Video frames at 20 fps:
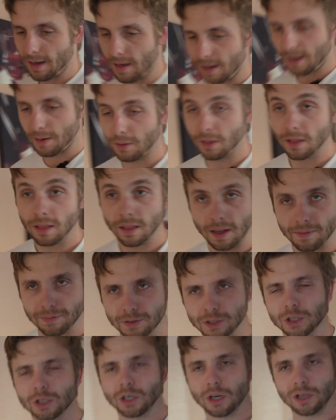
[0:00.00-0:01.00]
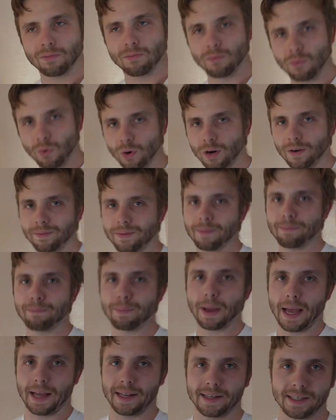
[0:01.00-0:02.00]
I would love to show you more of the
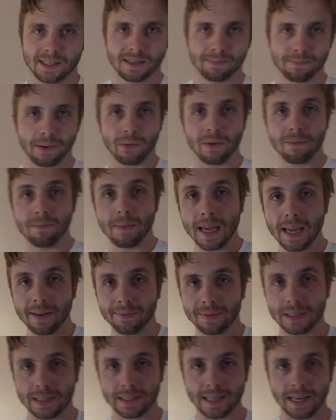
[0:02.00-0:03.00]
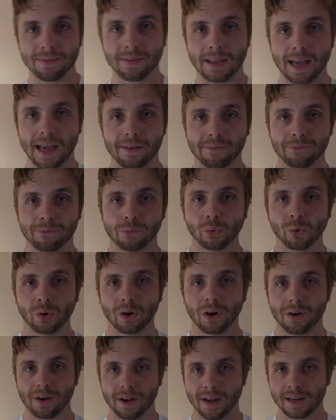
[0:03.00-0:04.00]
beds, but we may have to save that for
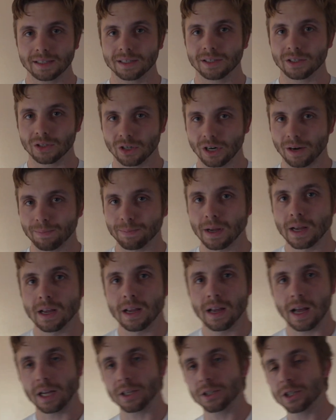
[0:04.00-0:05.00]
our next trip. I'll